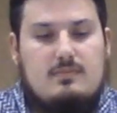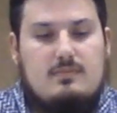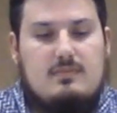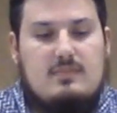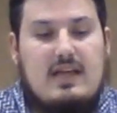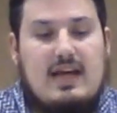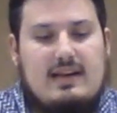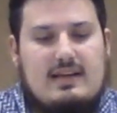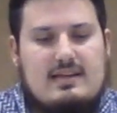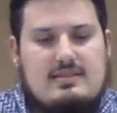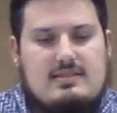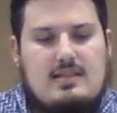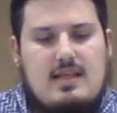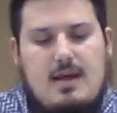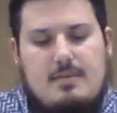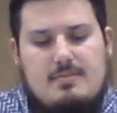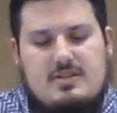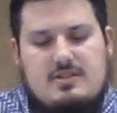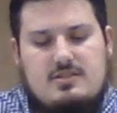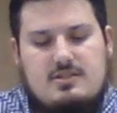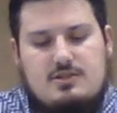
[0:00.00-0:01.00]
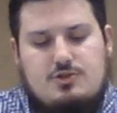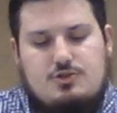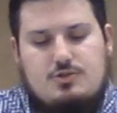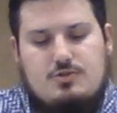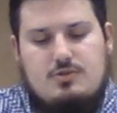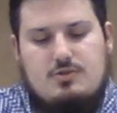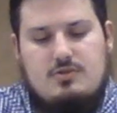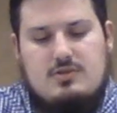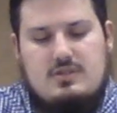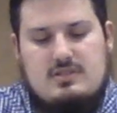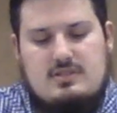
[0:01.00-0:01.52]
that Islam is the
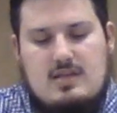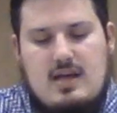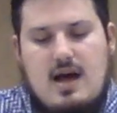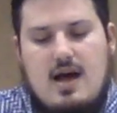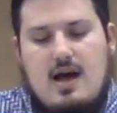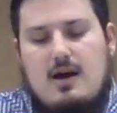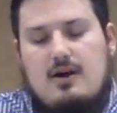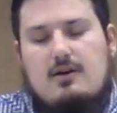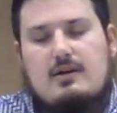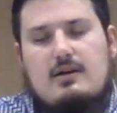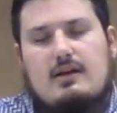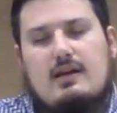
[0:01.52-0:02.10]
truth, is the haqq,